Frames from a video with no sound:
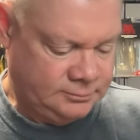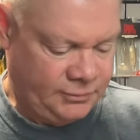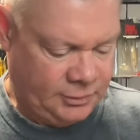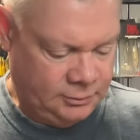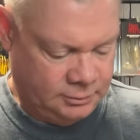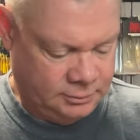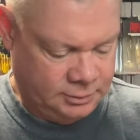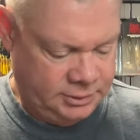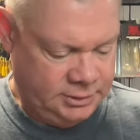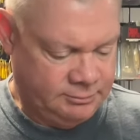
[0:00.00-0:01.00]
Holy
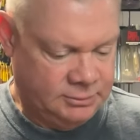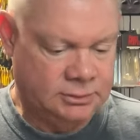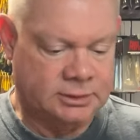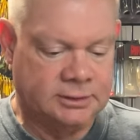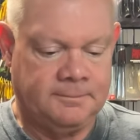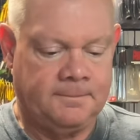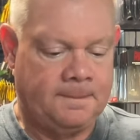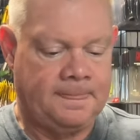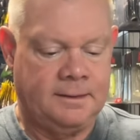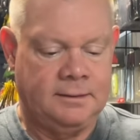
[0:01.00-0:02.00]
moly.
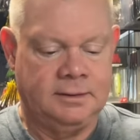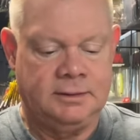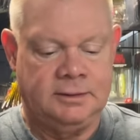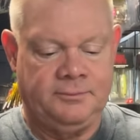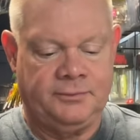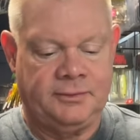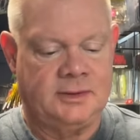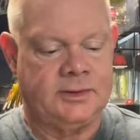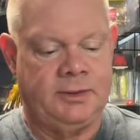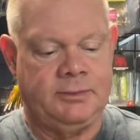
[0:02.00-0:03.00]
I
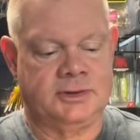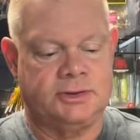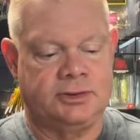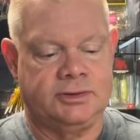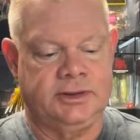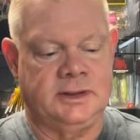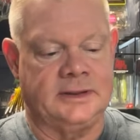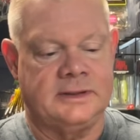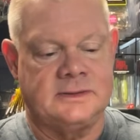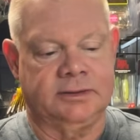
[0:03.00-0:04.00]
should probably just show it to you like
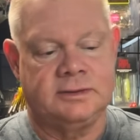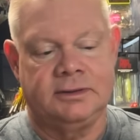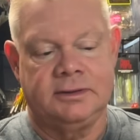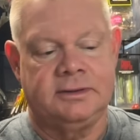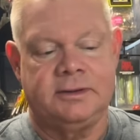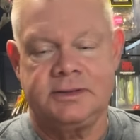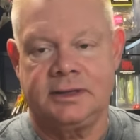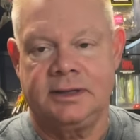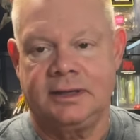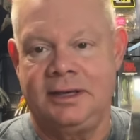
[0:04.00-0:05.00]
this. There's
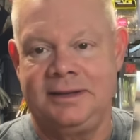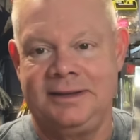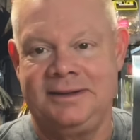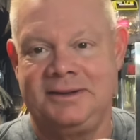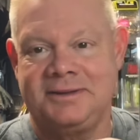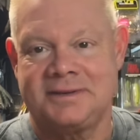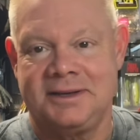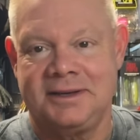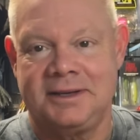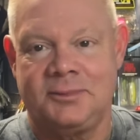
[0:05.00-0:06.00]
the
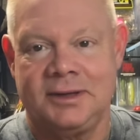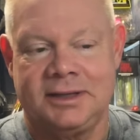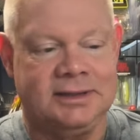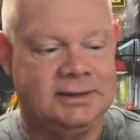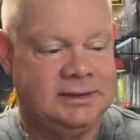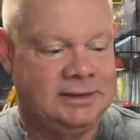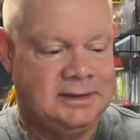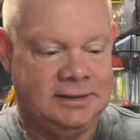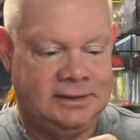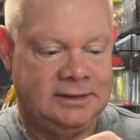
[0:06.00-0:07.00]
hanky panky.
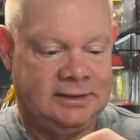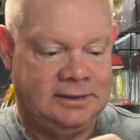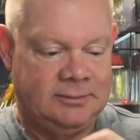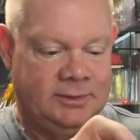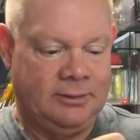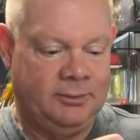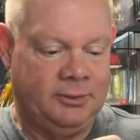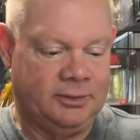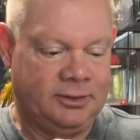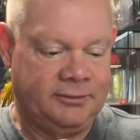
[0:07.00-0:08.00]
But I'll
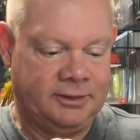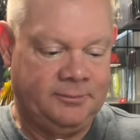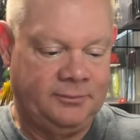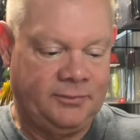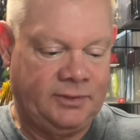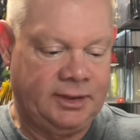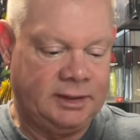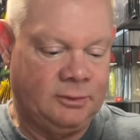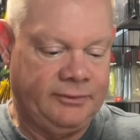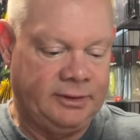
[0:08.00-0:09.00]
pull it off here. It's gotta
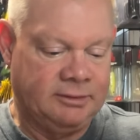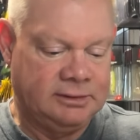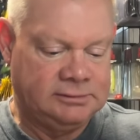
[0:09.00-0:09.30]
come off anyway.